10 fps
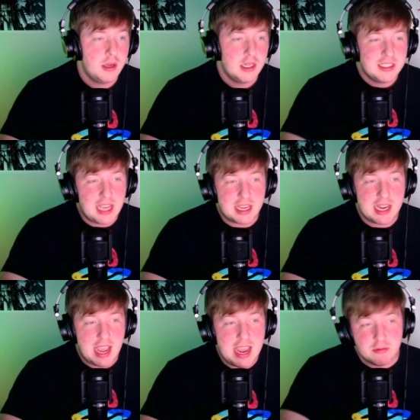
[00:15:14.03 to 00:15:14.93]
Tekken
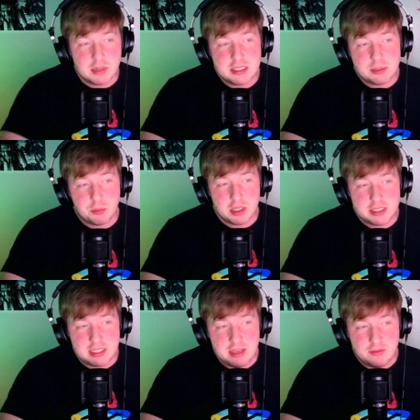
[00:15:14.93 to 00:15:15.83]
8 re
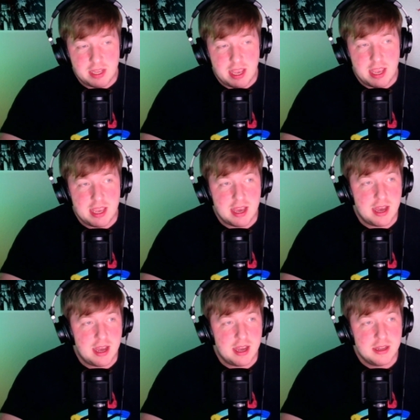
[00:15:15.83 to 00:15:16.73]
received a
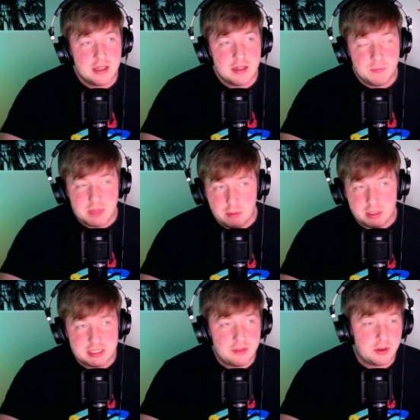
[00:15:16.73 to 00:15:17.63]
uh, it
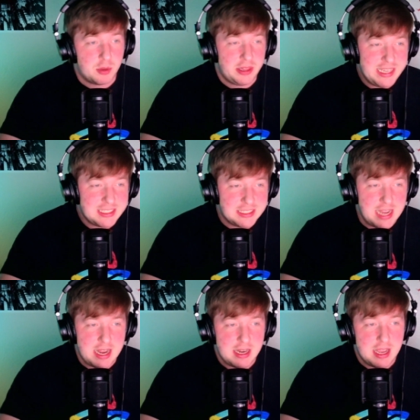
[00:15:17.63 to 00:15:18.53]
received a release
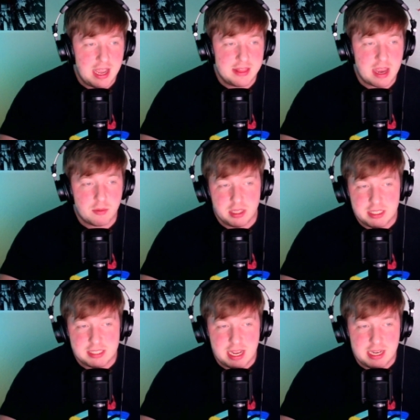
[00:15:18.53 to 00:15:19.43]
date, and that release
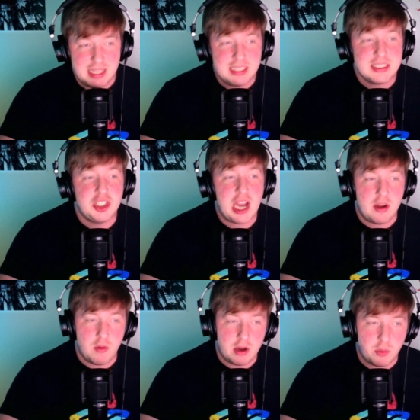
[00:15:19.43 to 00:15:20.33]
date is
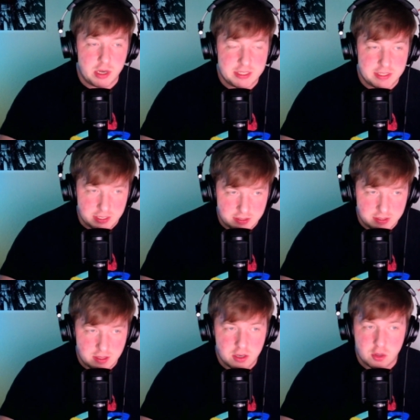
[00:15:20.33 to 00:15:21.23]
January
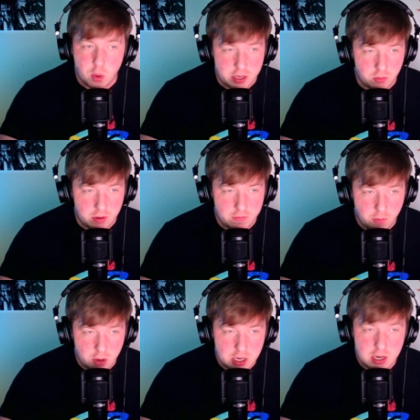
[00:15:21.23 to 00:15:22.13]
26th,
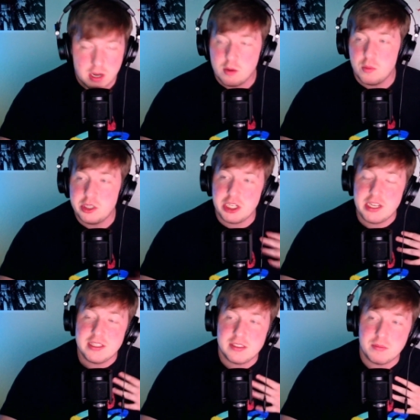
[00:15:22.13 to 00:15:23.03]
2024 which
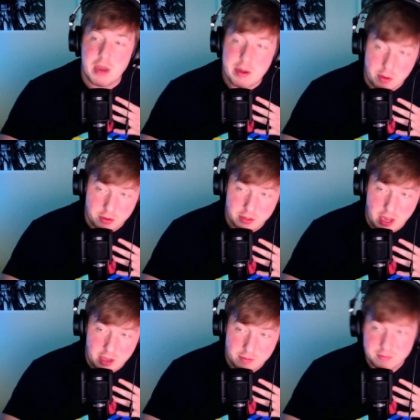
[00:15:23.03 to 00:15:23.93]
is my
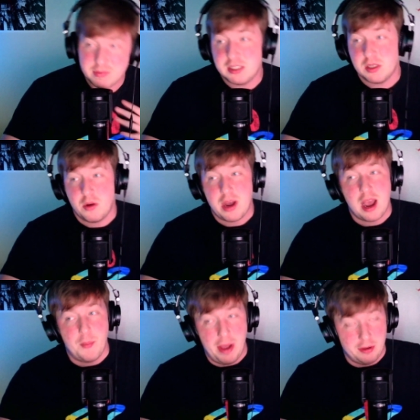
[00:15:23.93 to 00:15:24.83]
birthday. So how
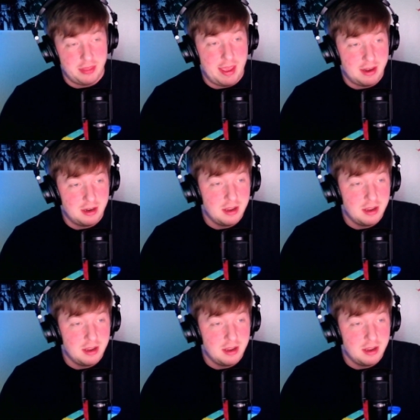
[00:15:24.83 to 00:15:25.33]
about that?